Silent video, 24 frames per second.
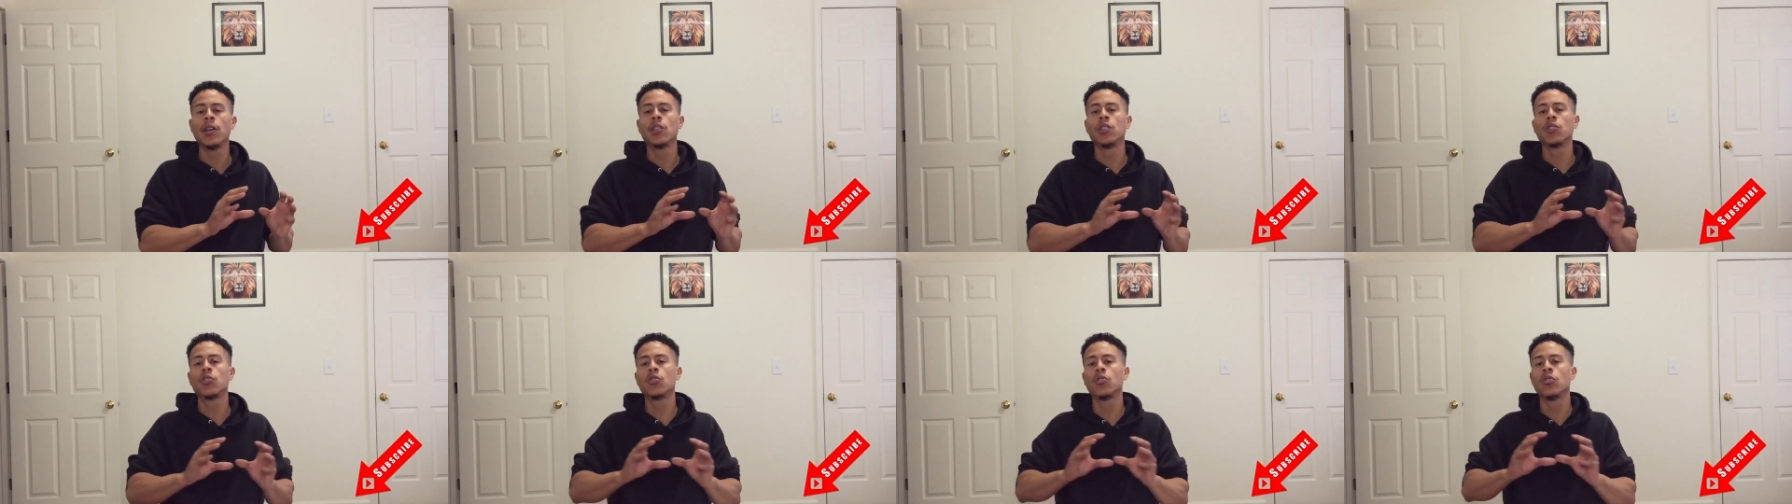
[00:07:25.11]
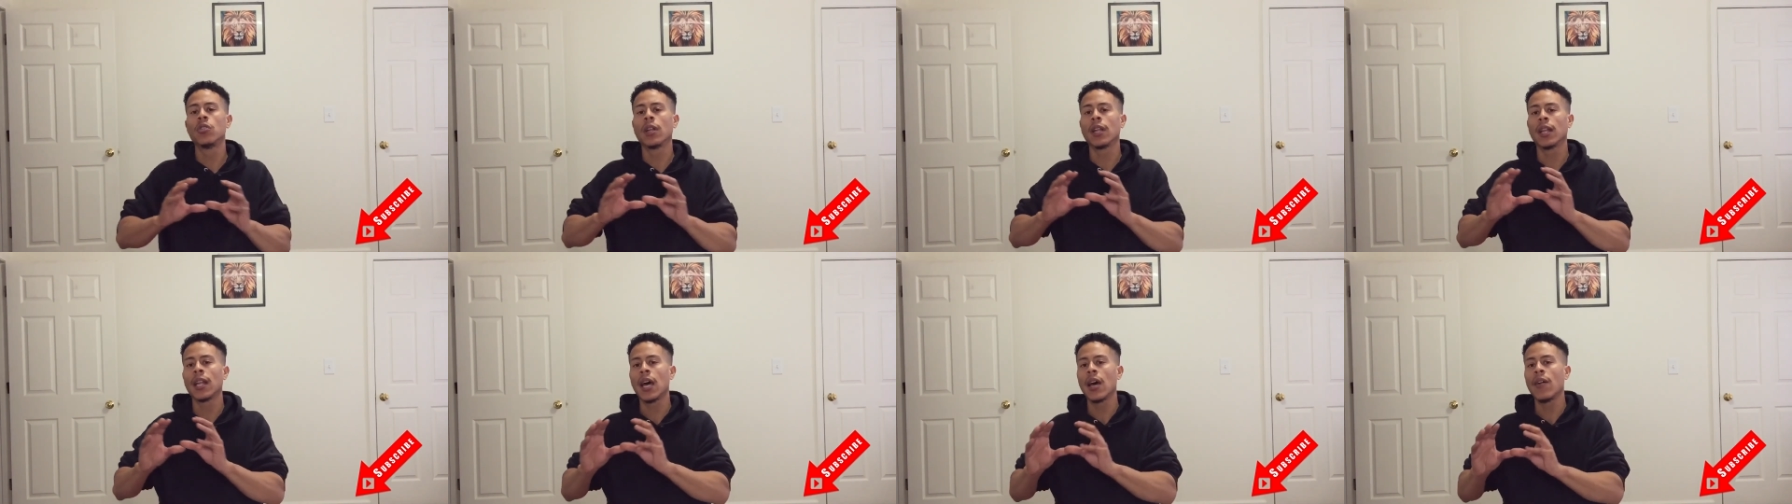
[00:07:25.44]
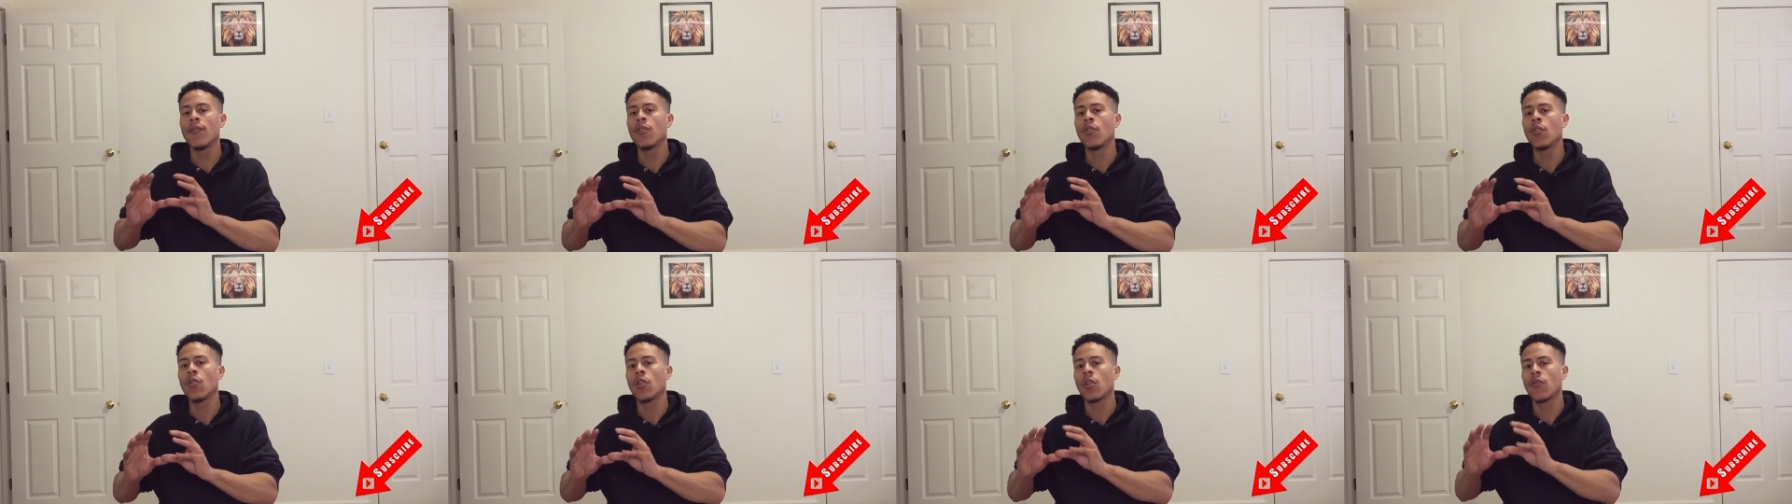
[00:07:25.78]
to the
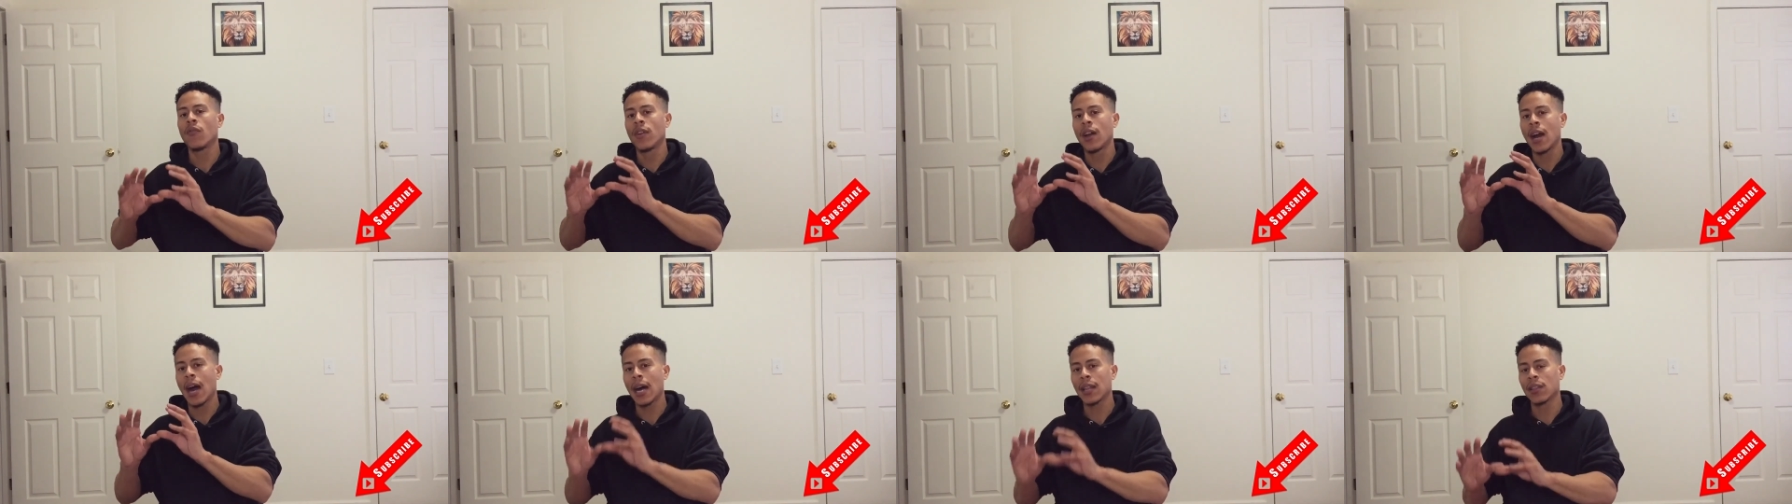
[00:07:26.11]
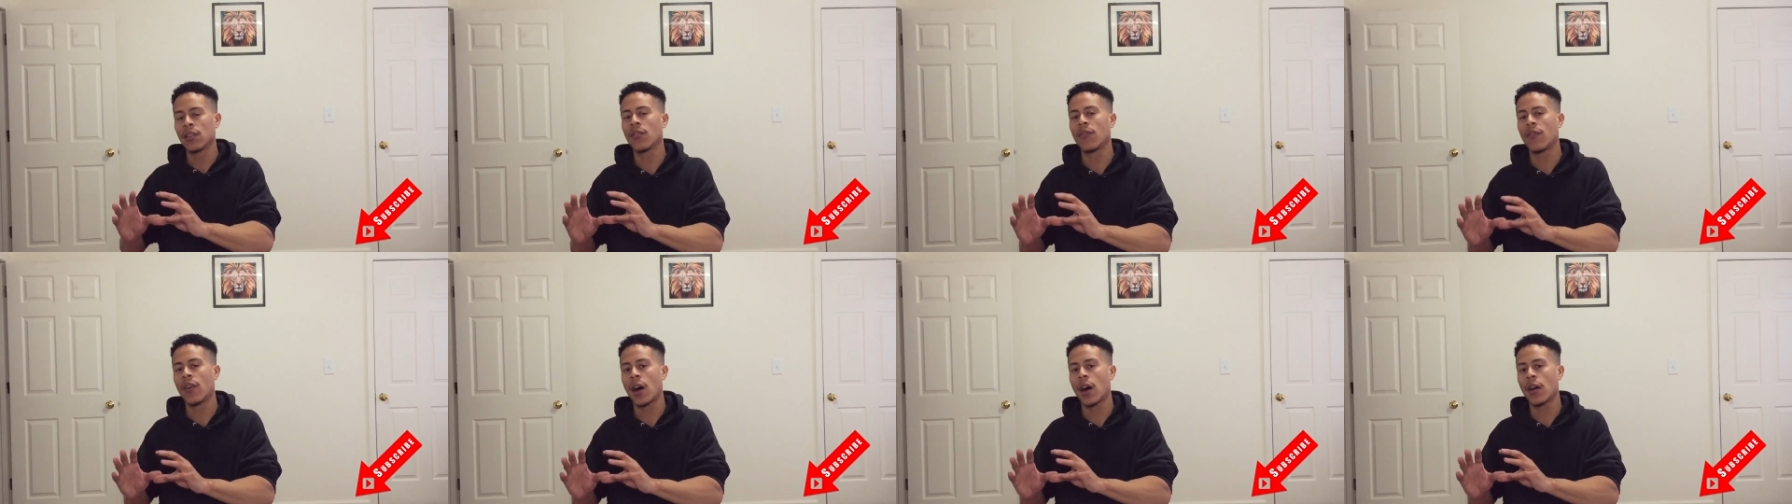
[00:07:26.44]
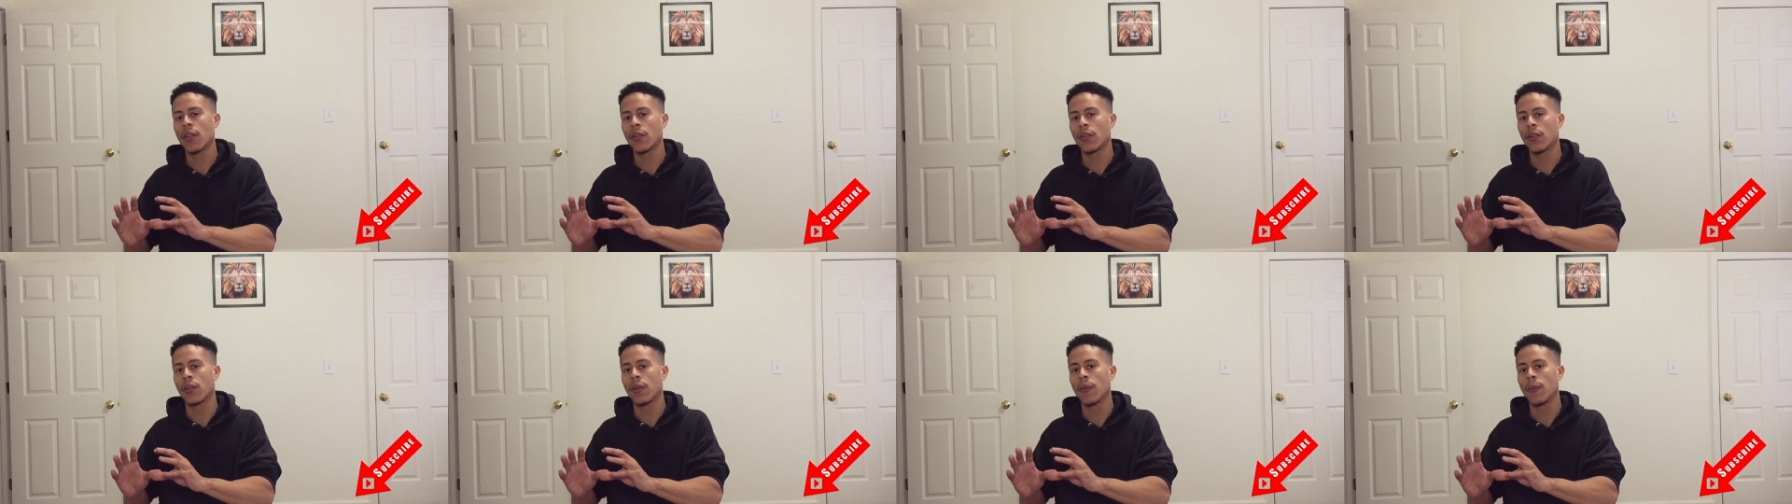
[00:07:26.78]
level of God the
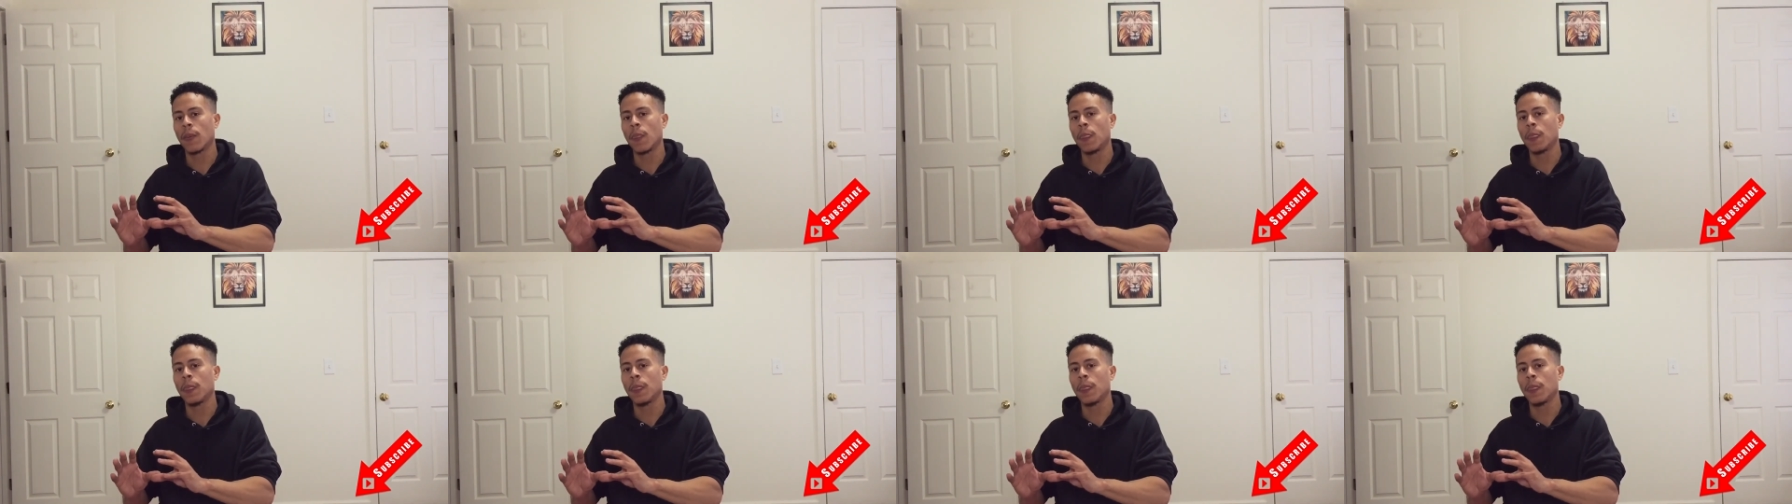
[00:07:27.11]
Father.